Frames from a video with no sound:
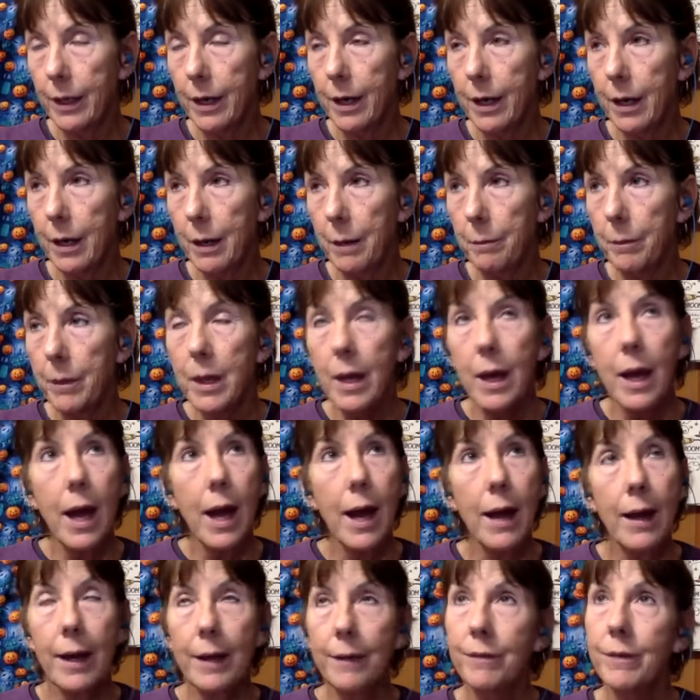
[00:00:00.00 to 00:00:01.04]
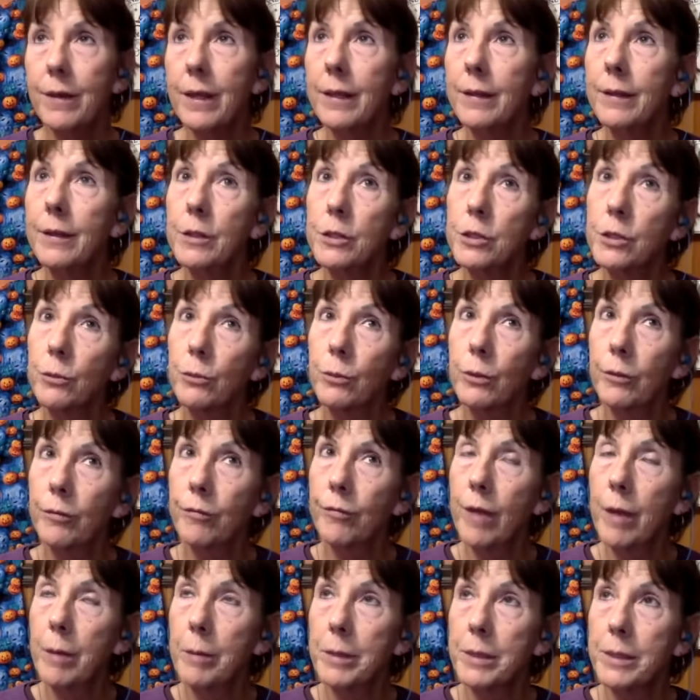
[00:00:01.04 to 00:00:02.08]
Um, And I think there's a real
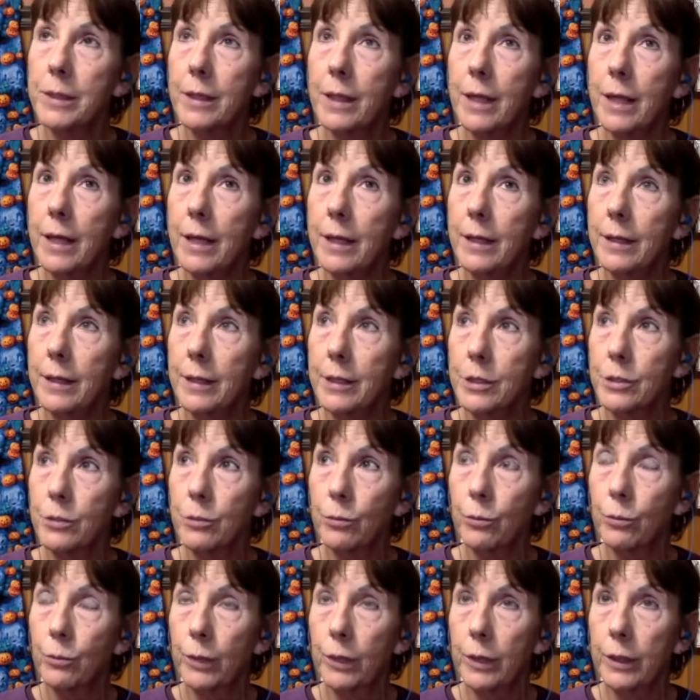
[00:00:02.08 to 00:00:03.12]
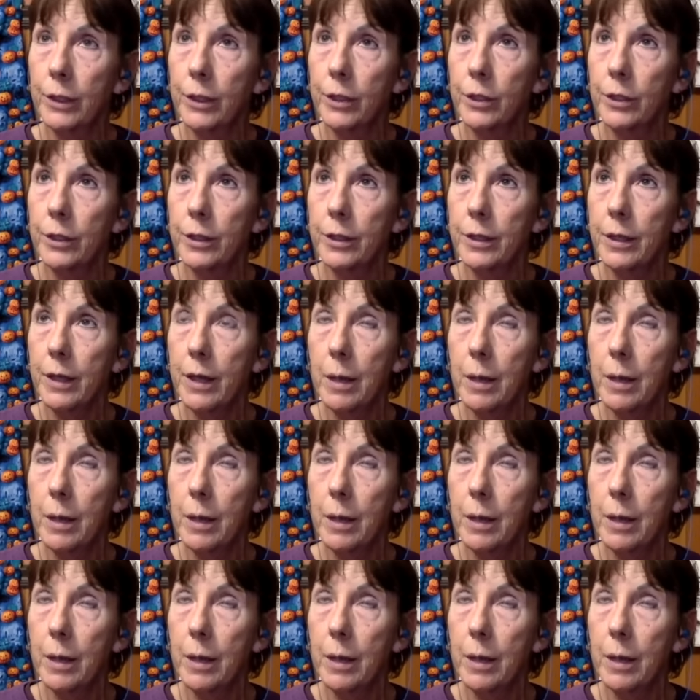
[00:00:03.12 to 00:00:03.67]
famous lady that's really good.